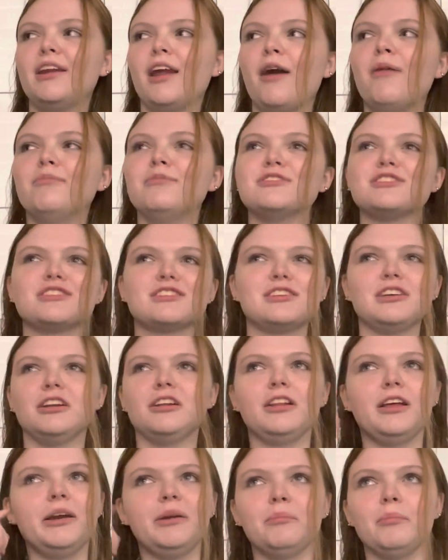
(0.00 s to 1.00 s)
I'm just
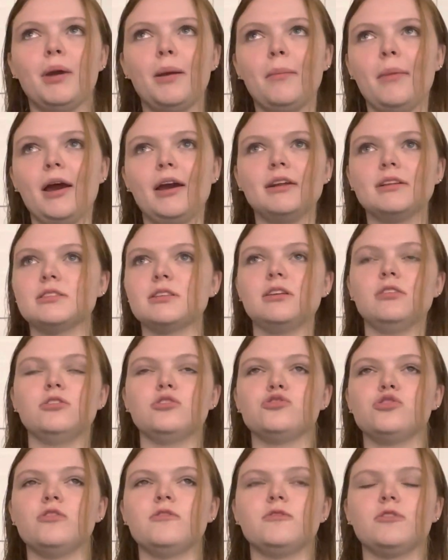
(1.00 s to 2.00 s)
gonna my mind is gonna
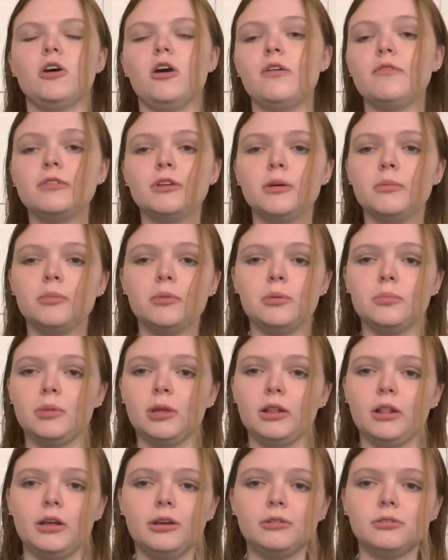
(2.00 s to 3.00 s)
drift off, and I'm gonna
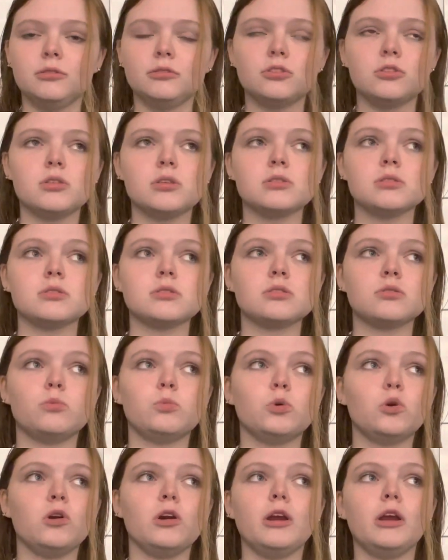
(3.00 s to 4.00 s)
be this is so
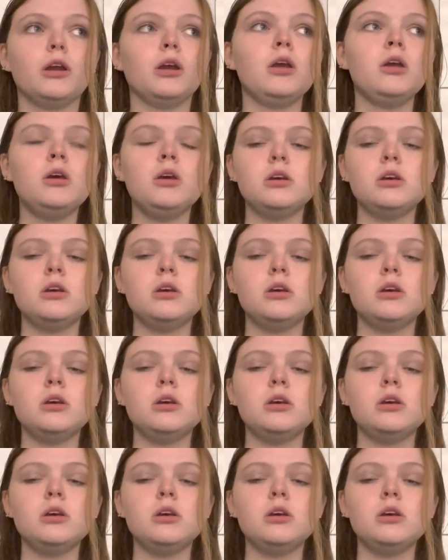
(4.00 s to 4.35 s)
boring.